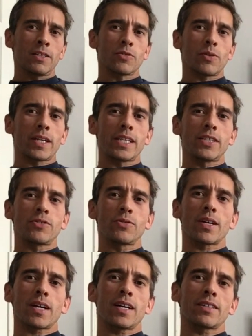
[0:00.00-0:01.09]
So I need you
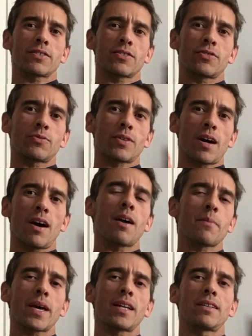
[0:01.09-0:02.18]
guys to
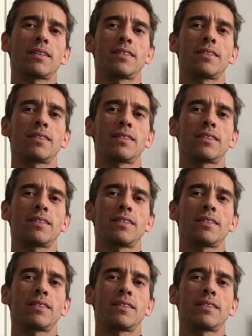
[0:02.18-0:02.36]
comment.